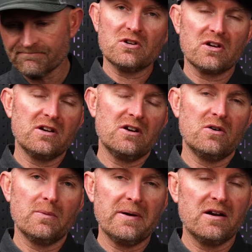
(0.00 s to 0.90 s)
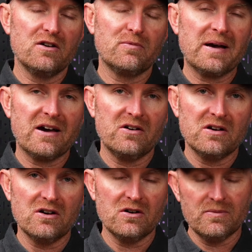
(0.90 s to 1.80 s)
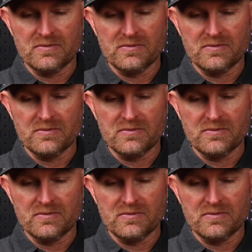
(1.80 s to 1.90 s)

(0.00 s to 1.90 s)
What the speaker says: You're going to hear a repetitive pattern here.